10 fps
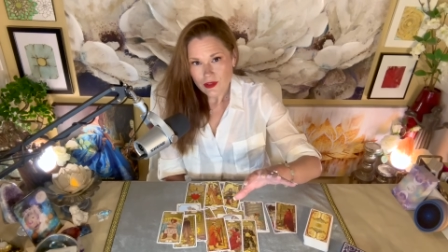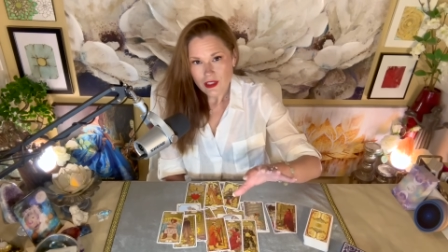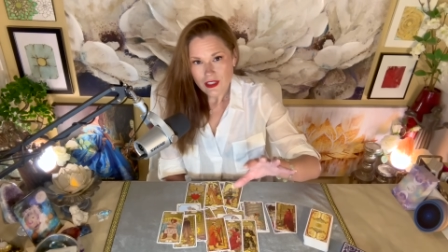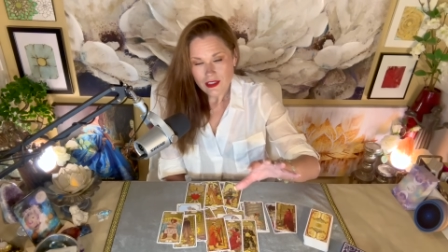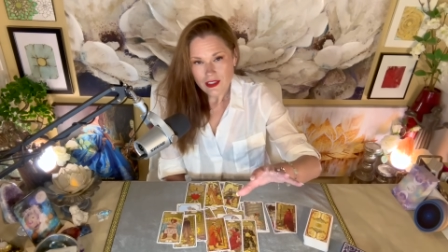
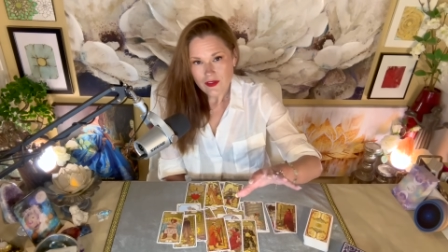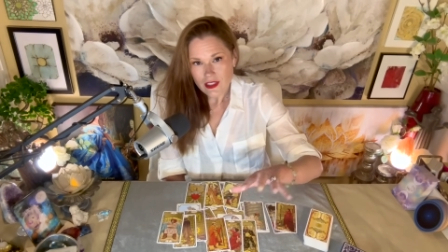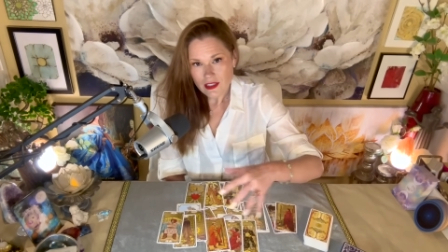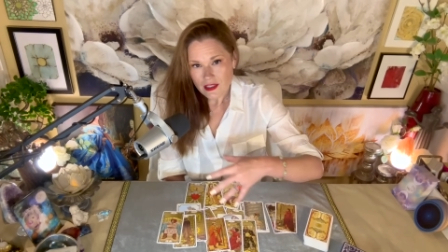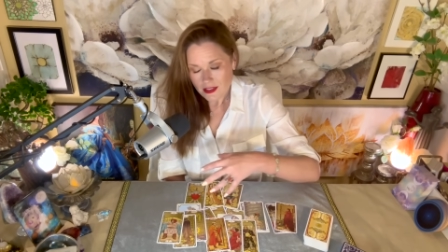
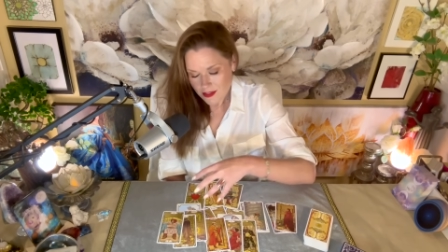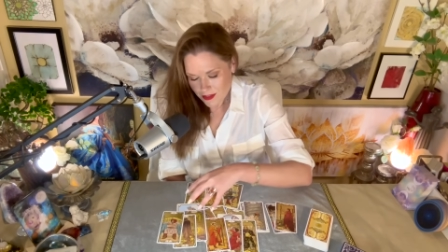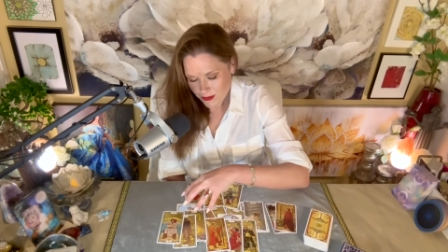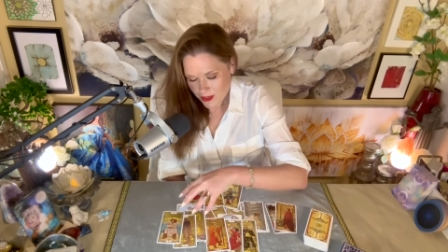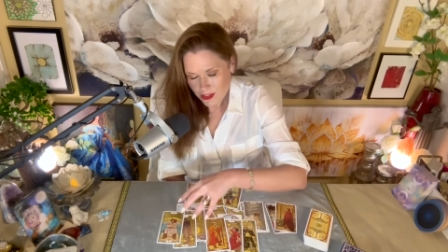connectivity and
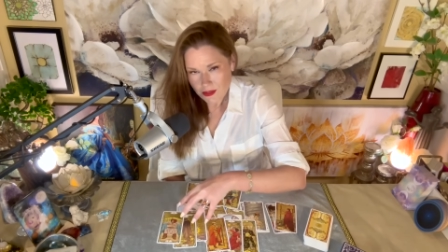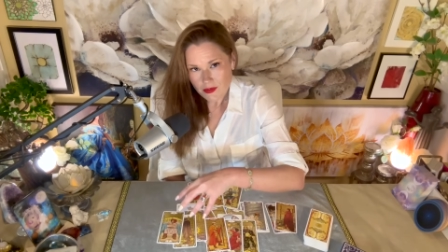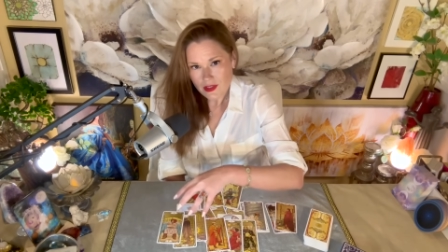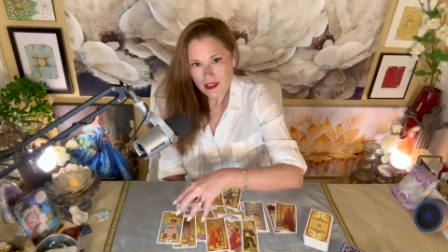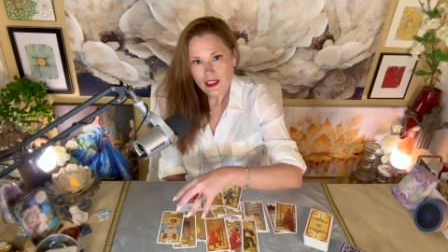see myself as an